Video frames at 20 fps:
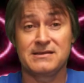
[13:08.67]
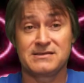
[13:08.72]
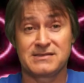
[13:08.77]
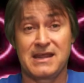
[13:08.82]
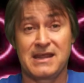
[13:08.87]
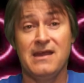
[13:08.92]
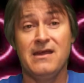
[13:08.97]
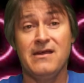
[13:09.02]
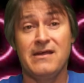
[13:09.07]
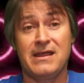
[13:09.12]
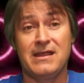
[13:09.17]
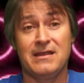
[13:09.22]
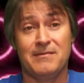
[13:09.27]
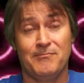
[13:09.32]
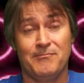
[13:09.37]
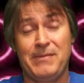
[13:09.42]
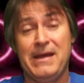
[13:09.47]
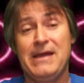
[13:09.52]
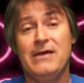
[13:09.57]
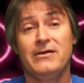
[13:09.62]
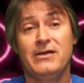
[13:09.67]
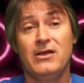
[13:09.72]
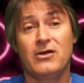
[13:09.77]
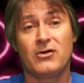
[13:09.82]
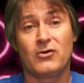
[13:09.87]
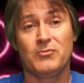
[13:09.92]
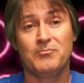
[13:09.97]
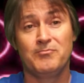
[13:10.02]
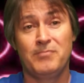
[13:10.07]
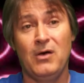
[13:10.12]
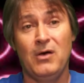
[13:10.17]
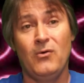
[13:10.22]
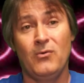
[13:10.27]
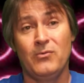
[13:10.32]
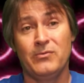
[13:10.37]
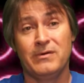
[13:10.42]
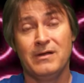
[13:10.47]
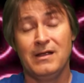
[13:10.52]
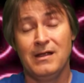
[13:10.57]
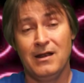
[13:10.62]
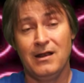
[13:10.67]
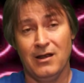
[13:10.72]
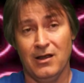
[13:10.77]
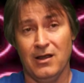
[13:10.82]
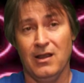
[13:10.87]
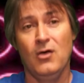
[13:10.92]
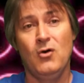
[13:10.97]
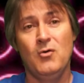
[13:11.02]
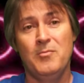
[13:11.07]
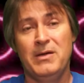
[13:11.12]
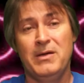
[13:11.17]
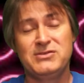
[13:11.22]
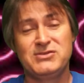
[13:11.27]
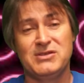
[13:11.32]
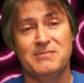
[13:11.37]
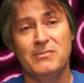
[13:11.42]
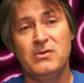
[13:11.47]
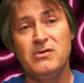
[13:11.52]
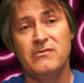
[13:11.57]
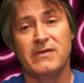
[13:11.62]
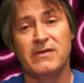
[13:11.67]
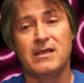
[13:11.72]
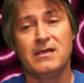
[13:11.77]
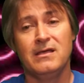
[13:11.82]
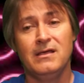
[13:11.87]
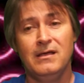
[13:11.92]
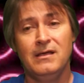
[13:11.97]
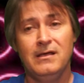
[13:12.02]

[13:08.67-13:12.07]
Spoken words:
scary and bare-knuckled bone, low-budget movie,